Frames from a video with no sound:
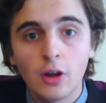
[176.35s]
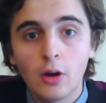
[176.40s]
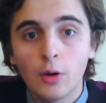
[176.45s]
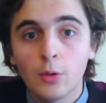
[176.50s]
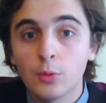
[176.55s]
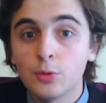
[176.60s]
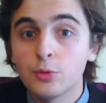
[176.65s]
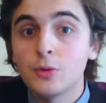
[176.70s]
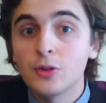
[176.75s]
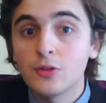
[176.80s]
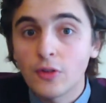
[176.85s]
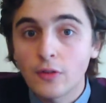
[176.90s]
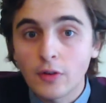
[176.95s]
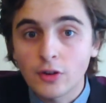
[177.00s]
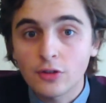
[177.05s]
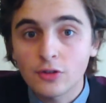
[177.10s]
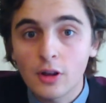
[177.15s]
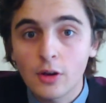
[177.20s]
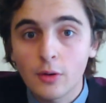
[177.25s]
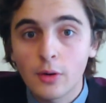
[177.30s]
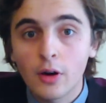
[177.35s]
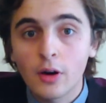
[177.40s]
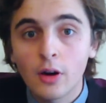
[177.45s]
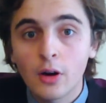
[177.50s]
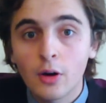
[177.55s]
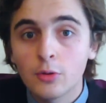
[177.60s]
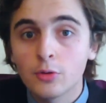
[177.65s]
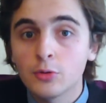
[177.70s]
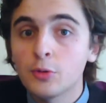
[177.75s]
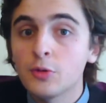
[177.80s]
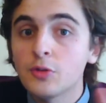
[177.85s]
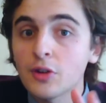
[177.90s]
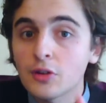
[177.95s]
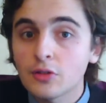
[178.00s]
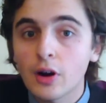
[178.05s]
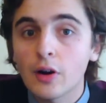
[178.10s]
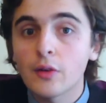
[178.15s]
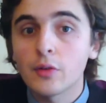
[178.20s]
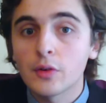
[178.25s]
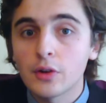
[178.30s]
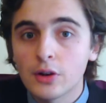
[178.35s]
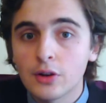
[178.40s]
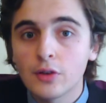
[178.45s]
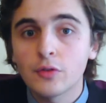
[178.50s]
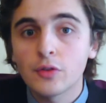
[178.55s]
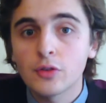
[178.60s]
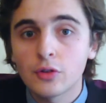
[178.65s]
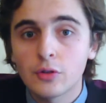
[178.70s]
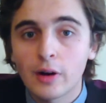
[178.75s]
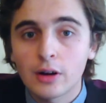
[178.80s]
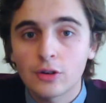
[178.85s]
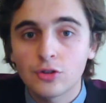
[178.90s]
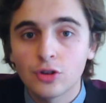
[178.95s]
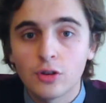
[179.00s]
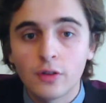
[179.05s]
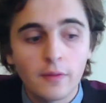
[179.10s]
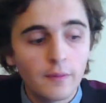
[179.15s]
which means that they're slower, which means they travel in a different direction.